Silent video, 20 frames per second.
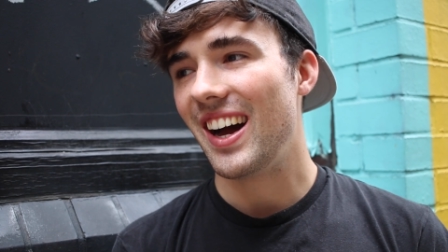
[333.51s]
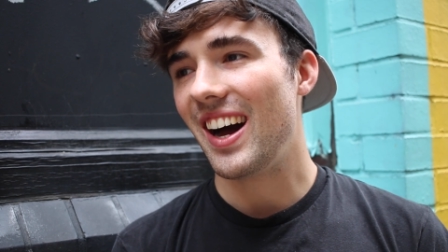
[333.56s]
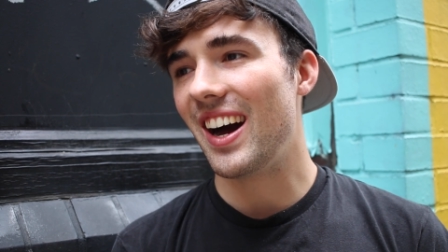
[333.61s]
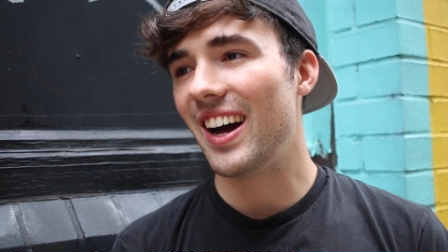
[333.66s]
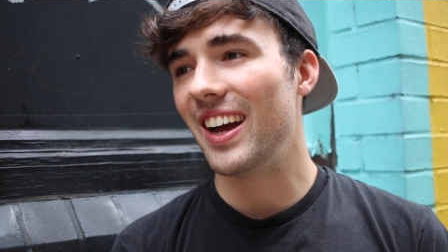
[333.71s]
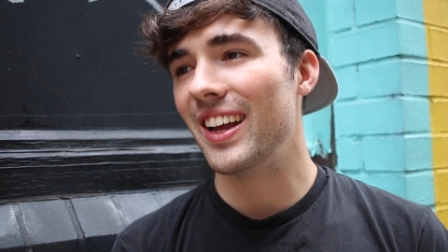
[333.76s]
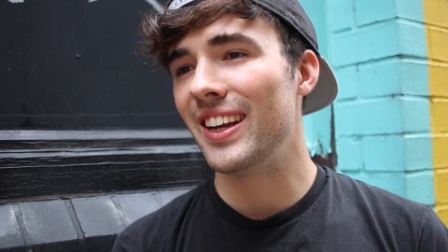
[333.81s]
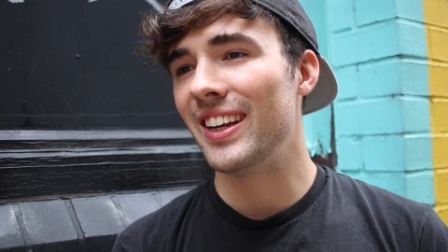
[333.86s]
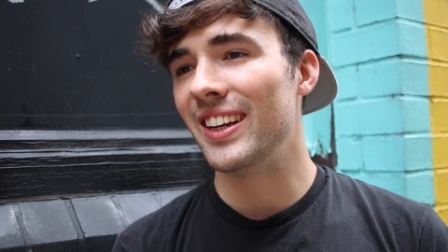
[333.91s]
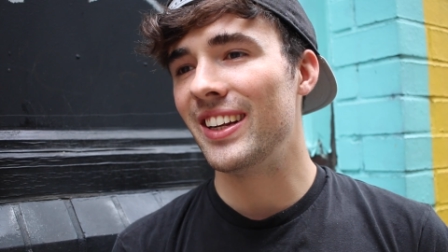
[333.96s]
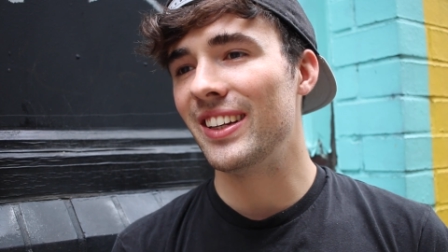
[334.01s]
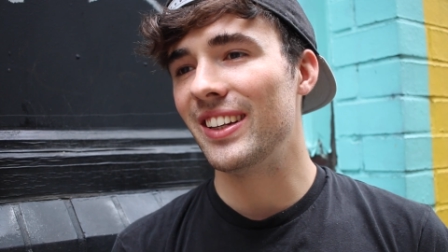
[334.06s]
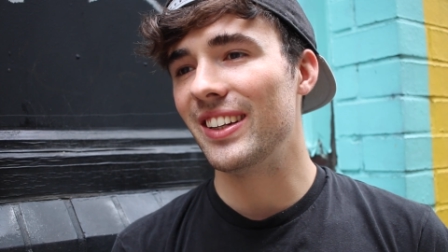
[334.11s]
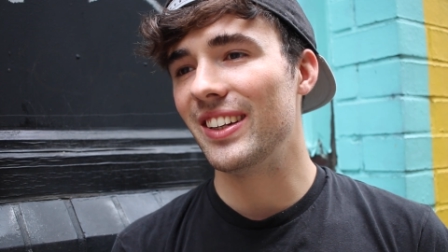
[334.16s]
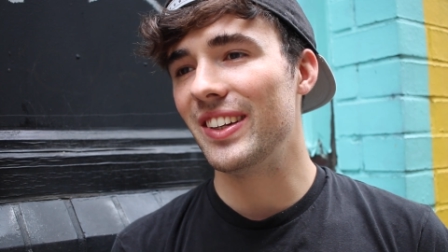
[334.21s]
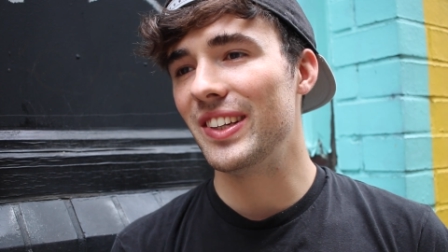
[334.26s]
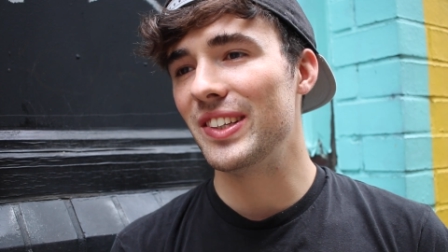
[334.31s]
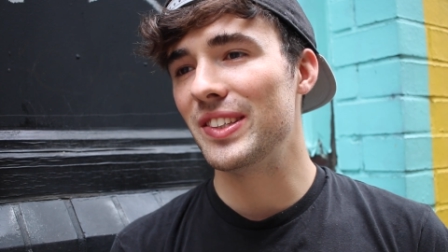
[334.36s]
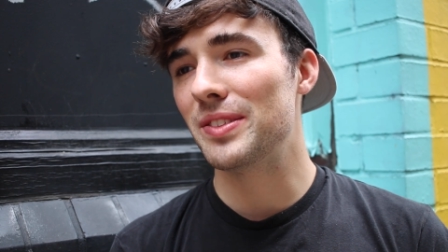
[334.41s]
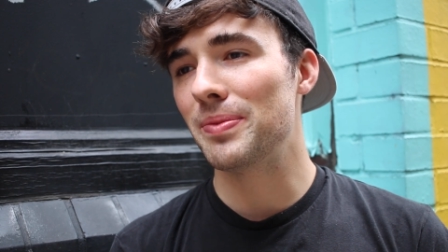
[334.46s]
I
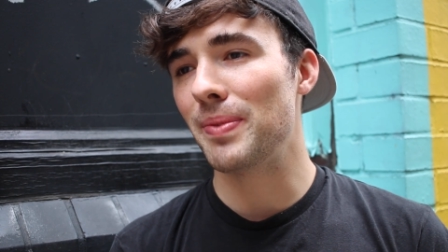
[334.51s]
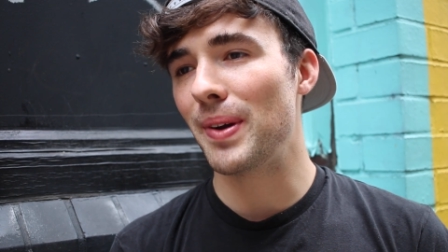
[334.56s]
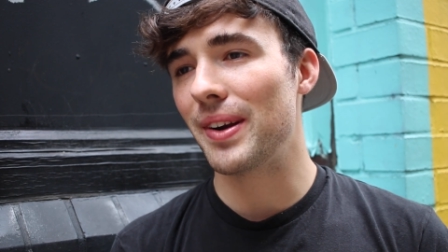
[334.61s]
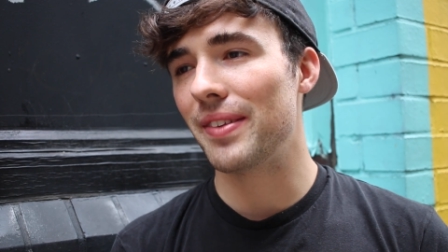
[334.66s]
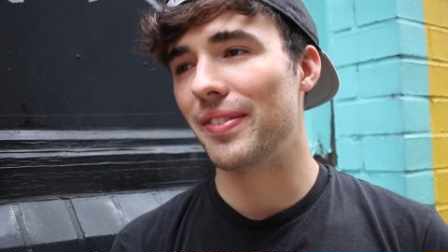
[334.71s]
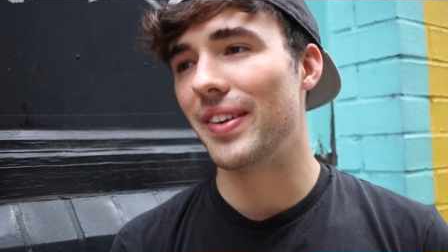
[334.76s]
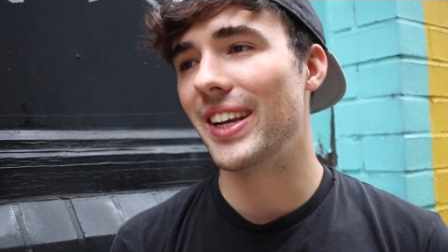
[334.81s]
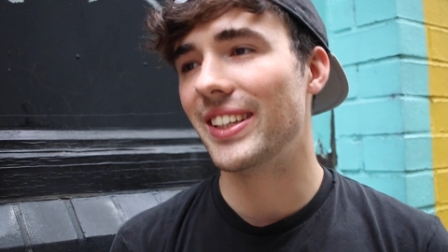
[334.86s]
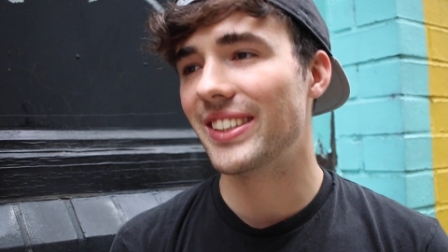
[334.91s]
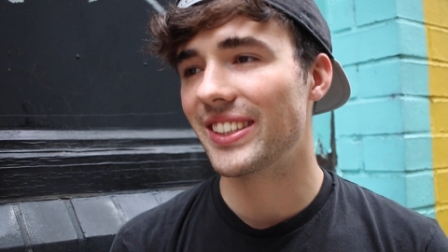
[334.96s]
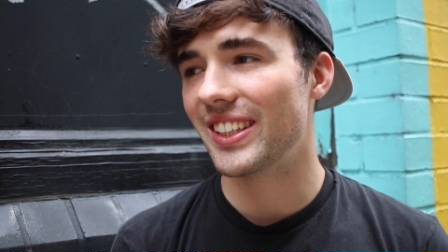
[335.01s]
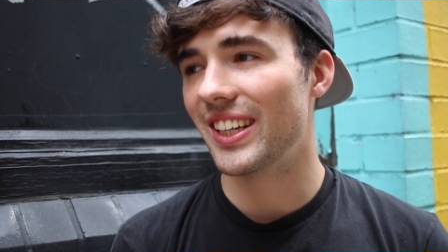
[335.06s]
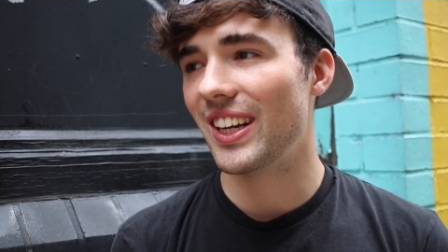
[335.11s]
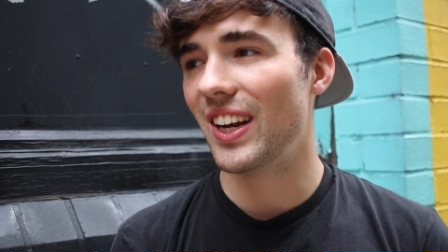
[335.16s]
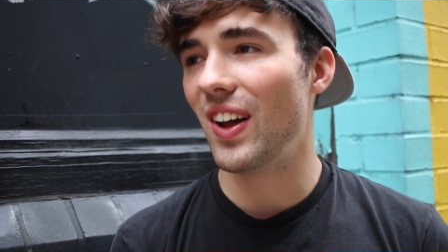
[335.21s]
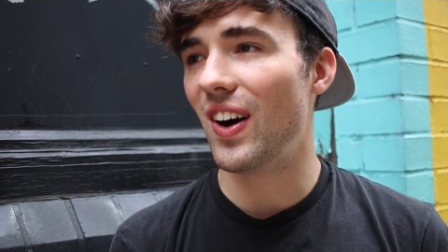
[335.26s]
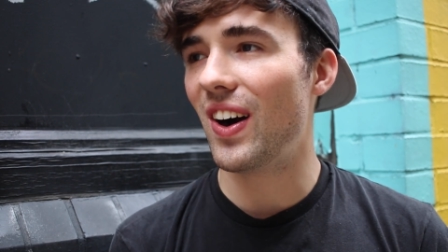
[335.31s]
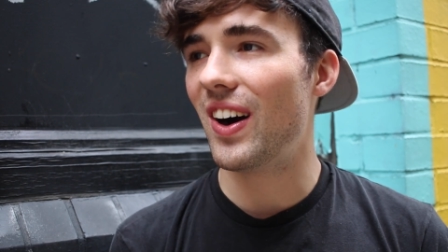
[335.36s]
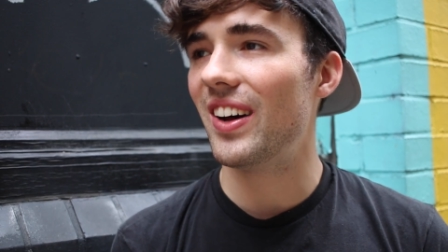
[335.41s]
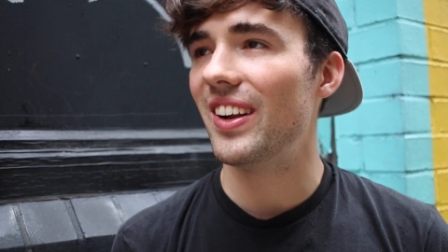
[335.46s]
lose motivation a
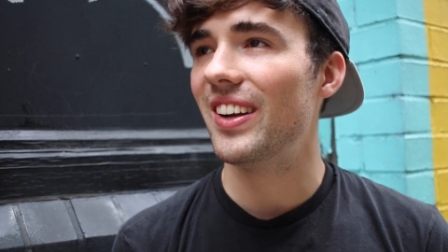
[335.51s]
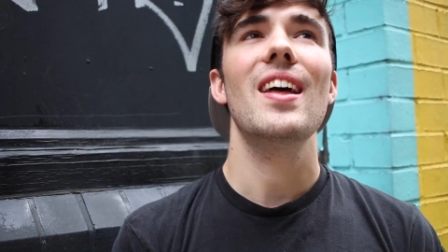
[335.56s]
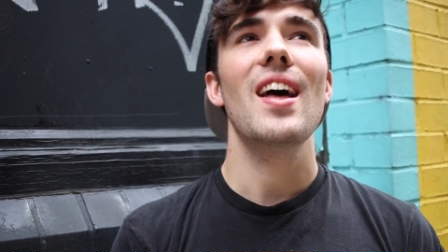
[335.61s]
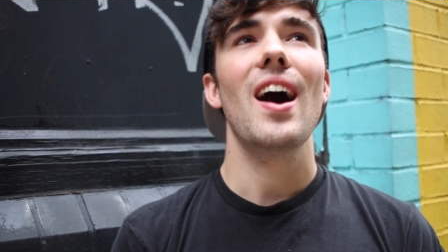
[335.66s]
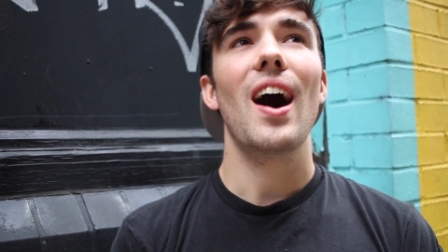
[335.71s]
lot.